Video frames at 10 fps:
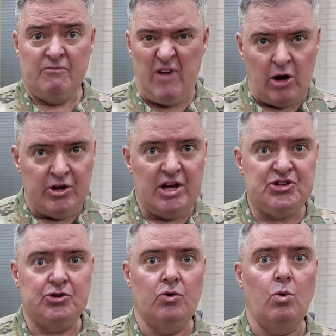
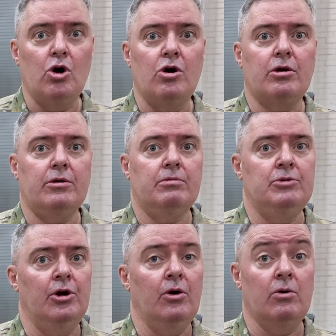Foundational work,
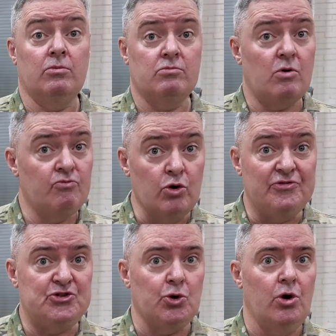
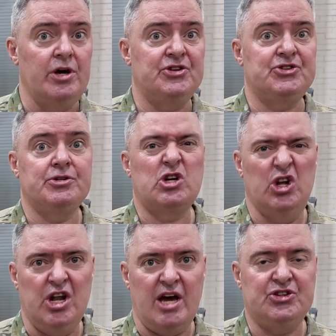roof joists,
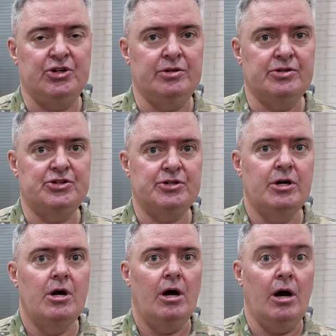connections,
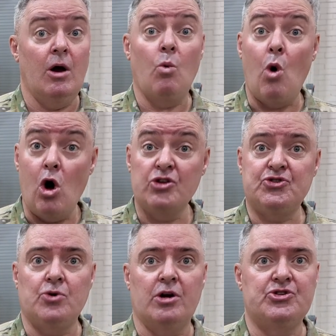wall
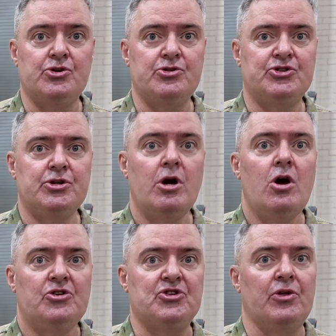structures,
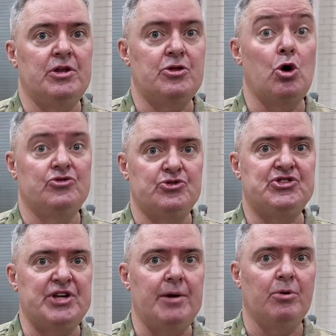so that those are
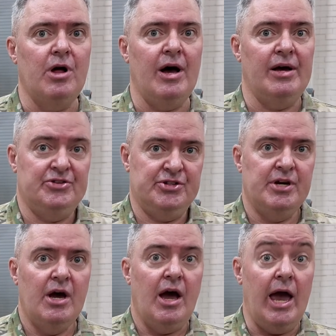stabilized,
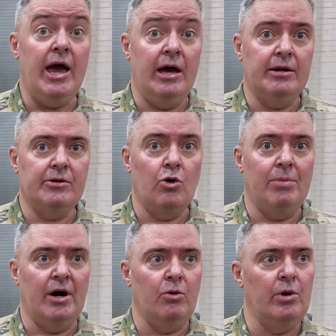and, oh,
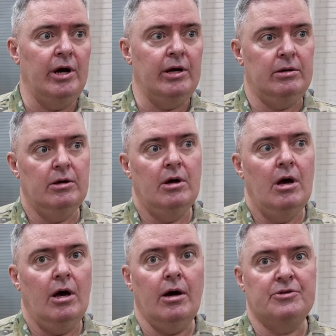by the way,
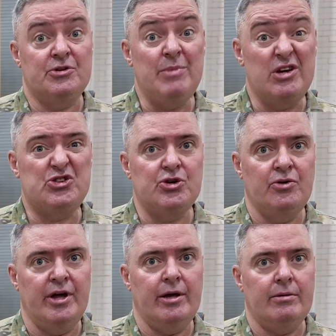to make sure
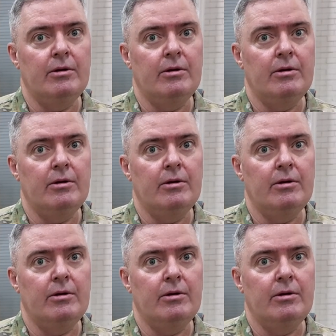that